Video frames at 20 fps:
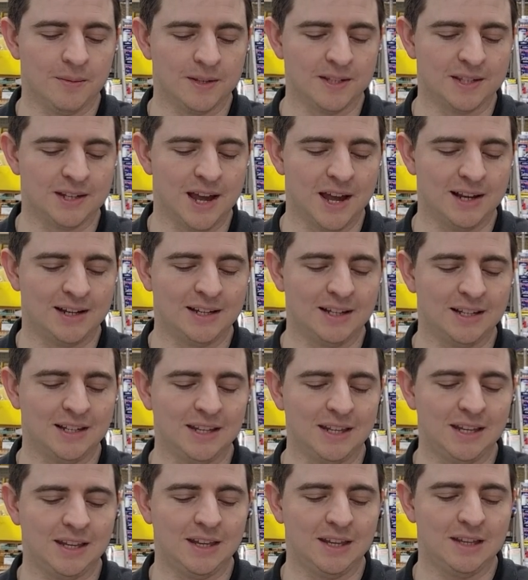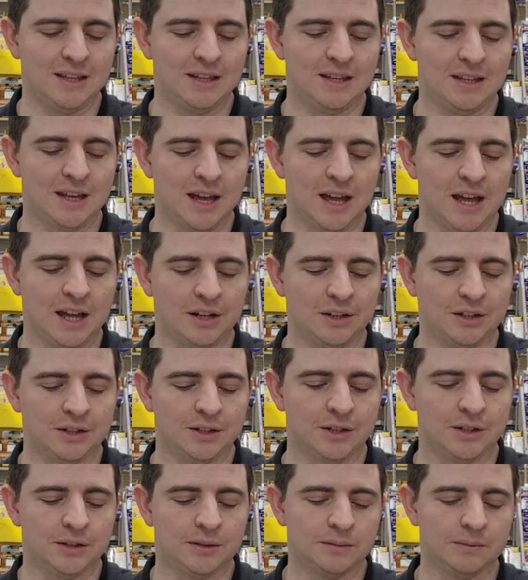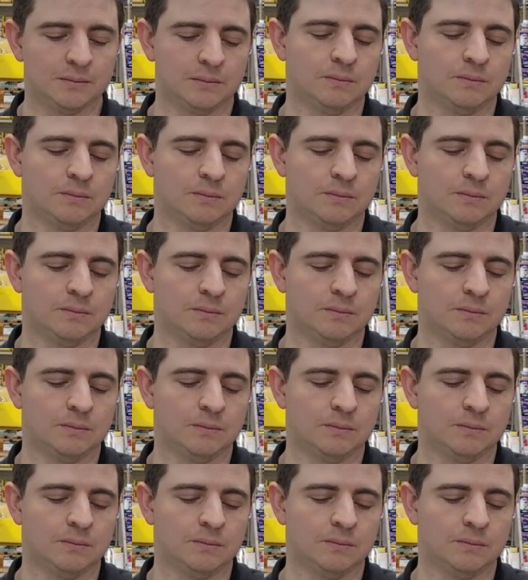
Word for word: Signed, E.H.